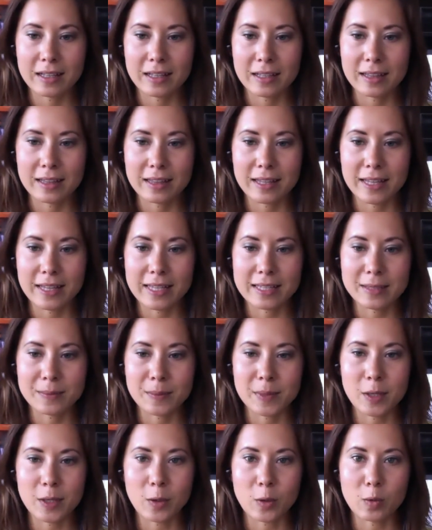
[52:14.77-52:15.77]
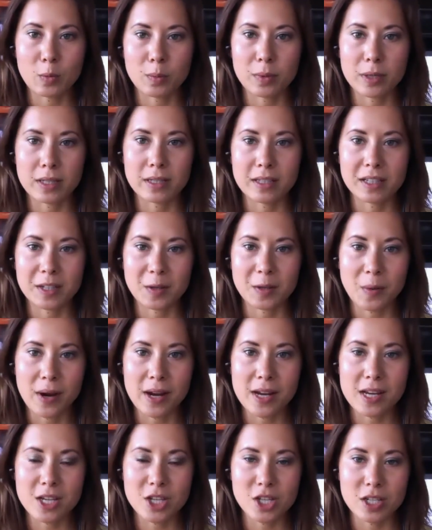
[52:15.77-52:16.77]
let me open the
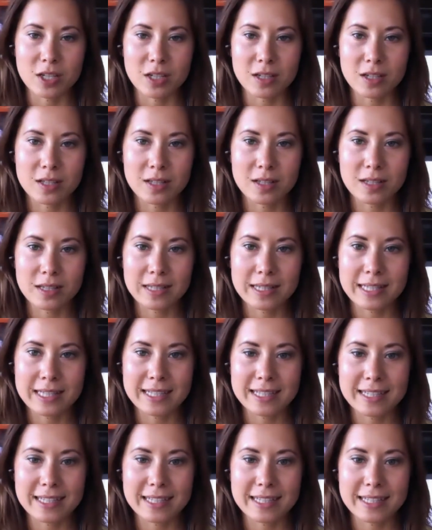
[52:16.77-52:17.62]
questions.